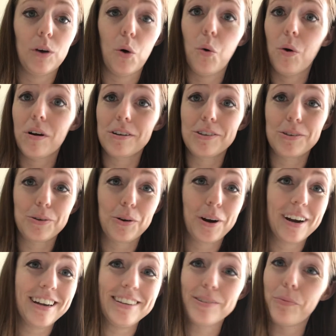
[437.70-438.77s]
horror
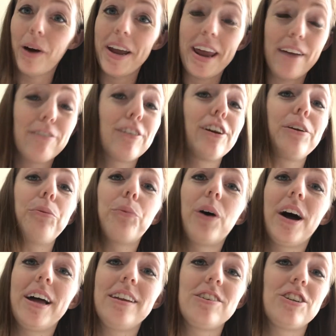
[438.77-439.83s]
stories, whatever you
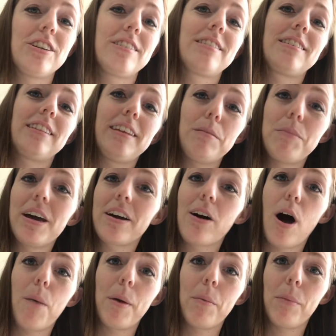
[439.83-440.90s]
want, just leave me a
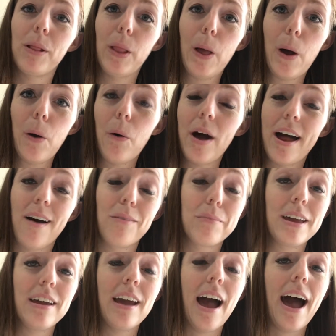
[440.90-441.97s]
comment below and I'll
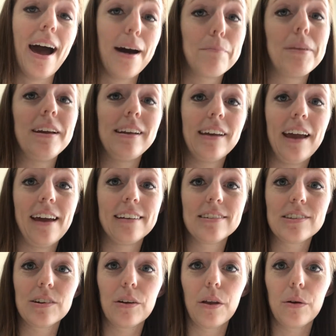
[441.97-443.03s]
be happy to
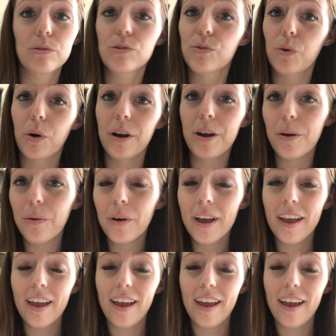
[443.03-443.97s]
answer those for you.